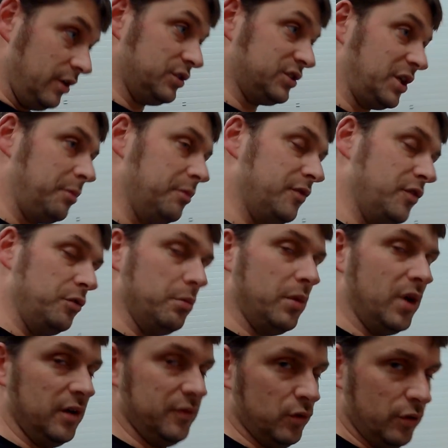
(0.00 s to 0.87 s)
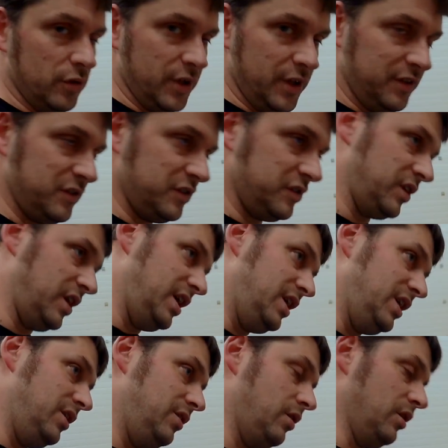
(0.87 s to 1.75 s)
Some of you might have already
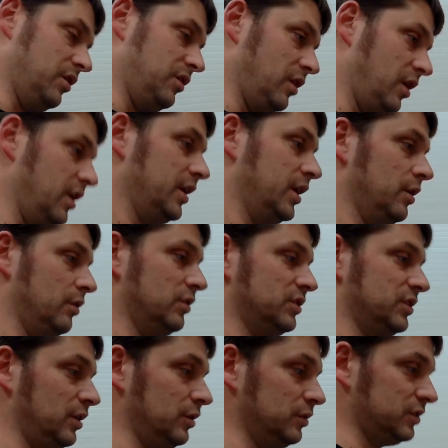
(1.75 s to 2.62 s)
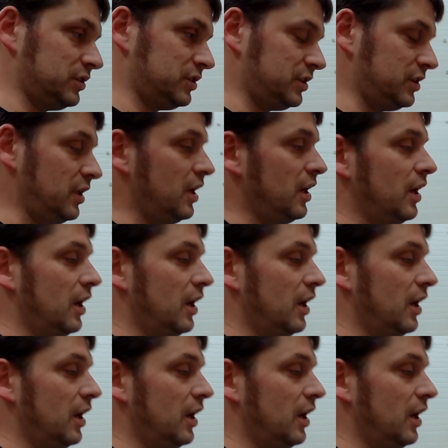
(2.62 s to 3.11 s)
seen the dyno results.